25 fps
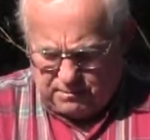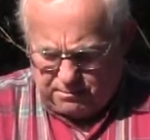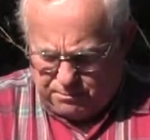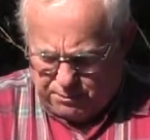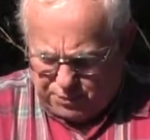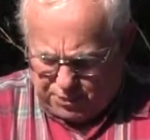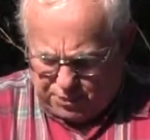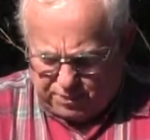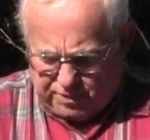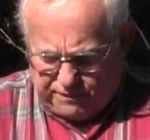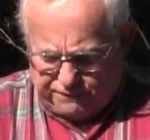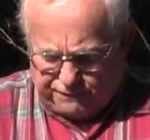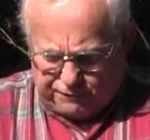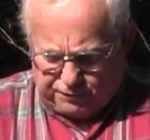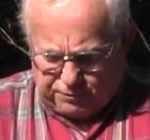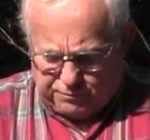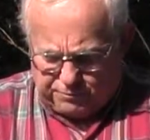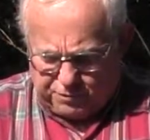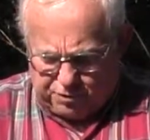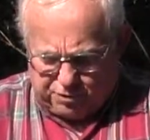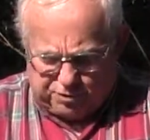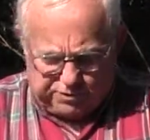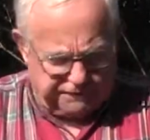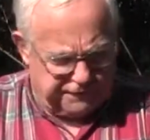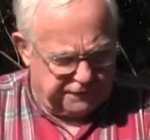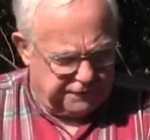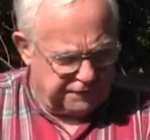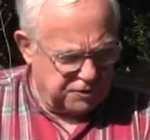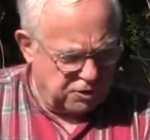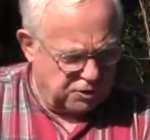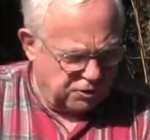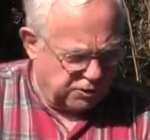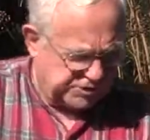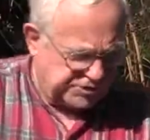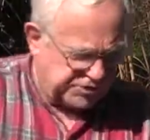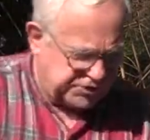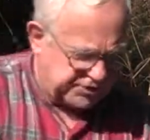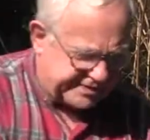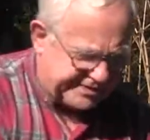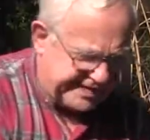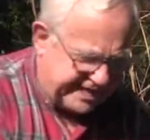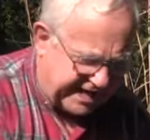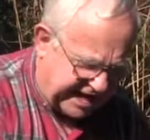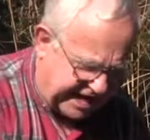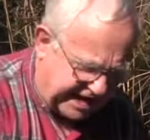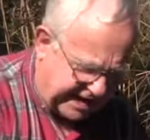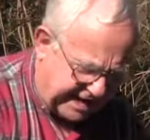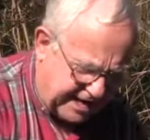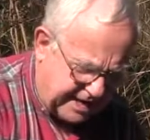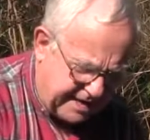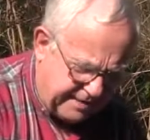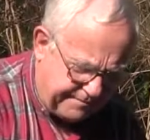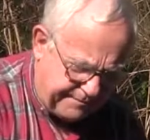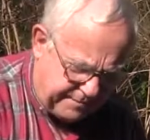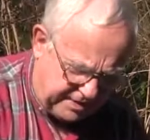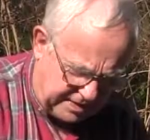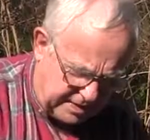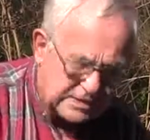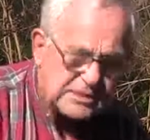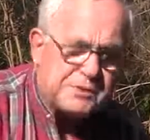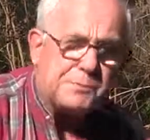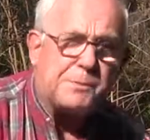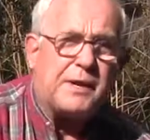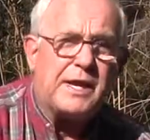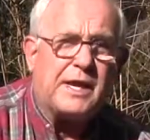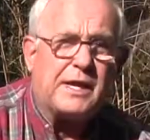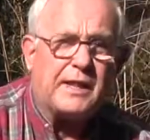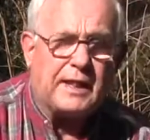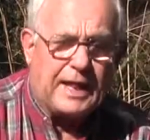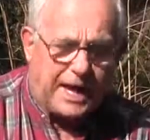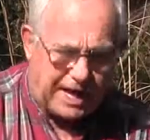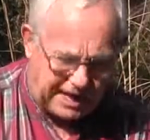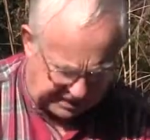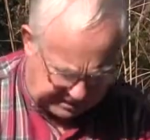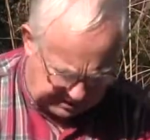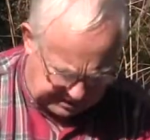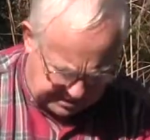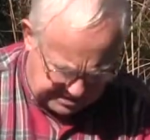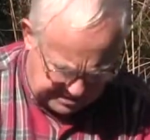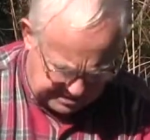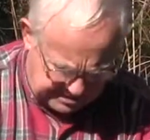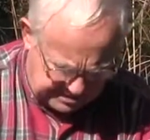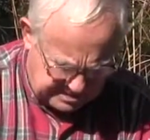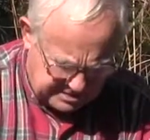Beautiful, beautiful, gorgeous day, spring-like.